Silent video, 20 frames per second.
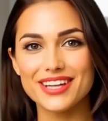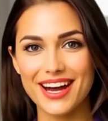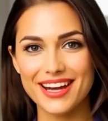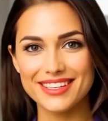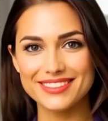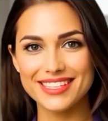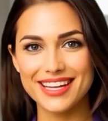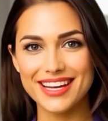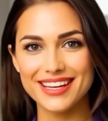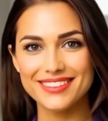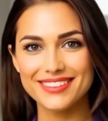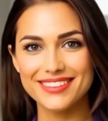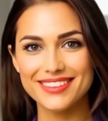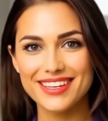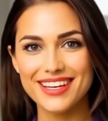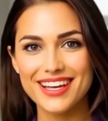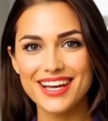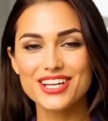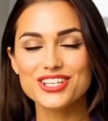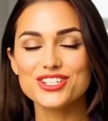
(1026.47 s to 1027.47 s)
content.
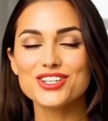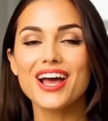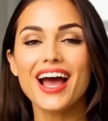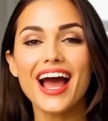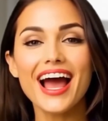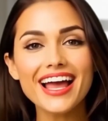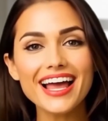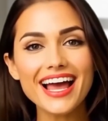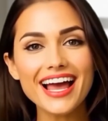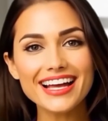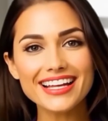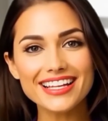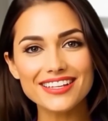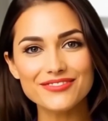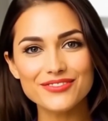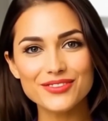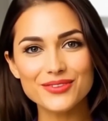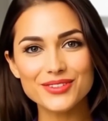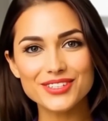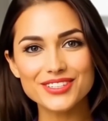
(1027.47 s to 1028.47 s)
Your AI
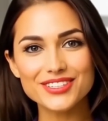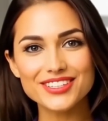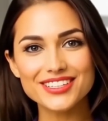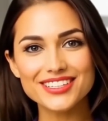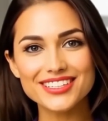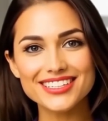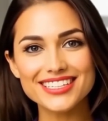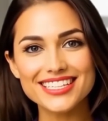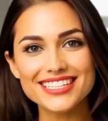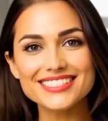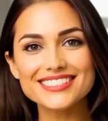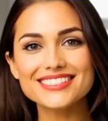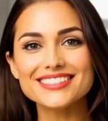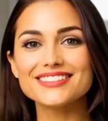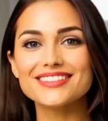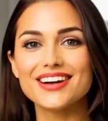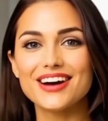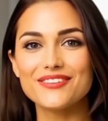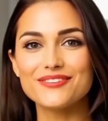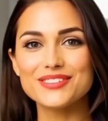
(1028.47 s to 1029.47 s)
influencer needs to
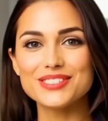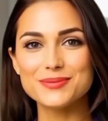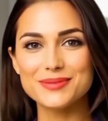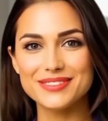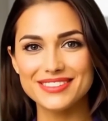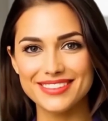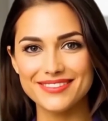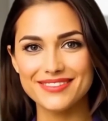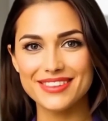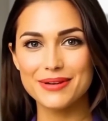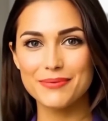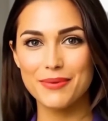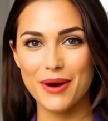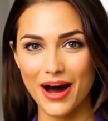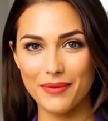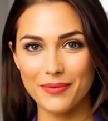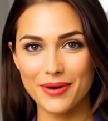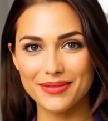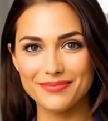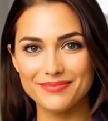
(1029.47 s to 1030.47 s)
solve a specific
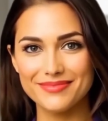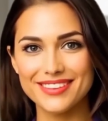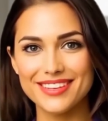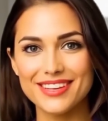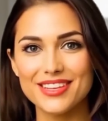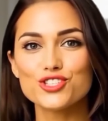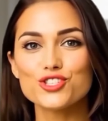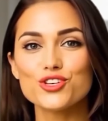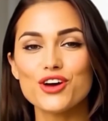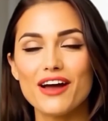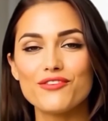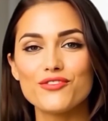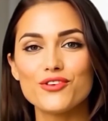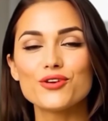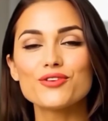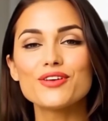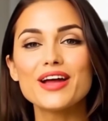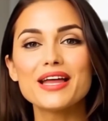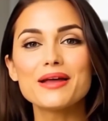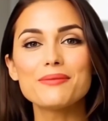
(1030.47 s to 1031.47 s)
problem. Travel
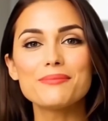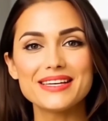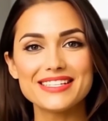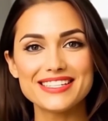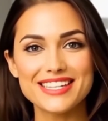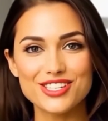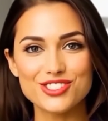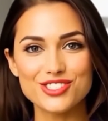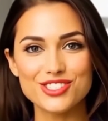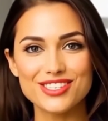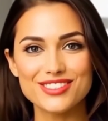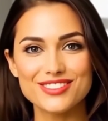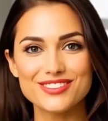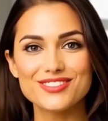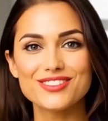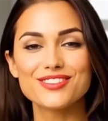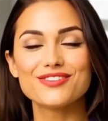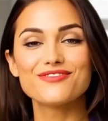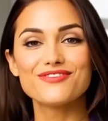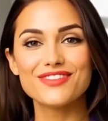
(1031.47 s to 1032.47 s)

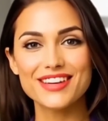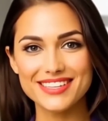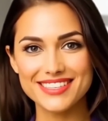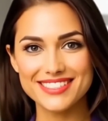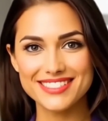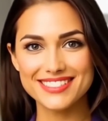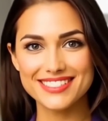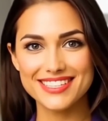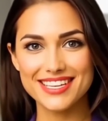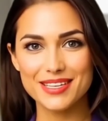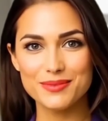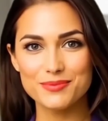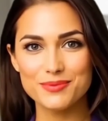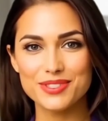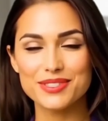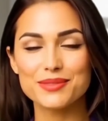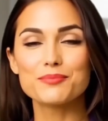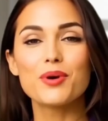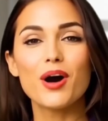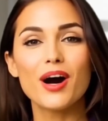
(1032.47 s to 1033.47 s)
recommendations, fitness
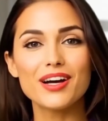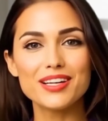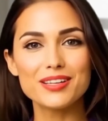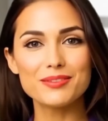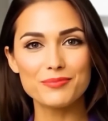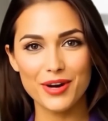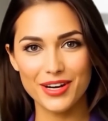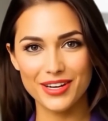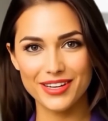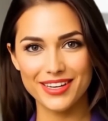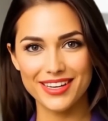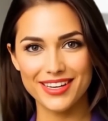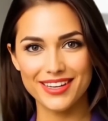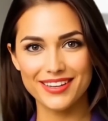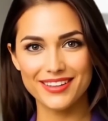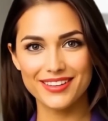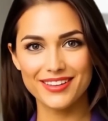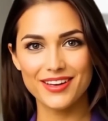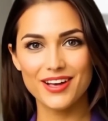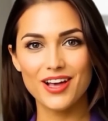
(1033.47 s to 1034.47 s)
tips, product
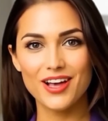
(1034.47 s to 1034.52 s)
marketing,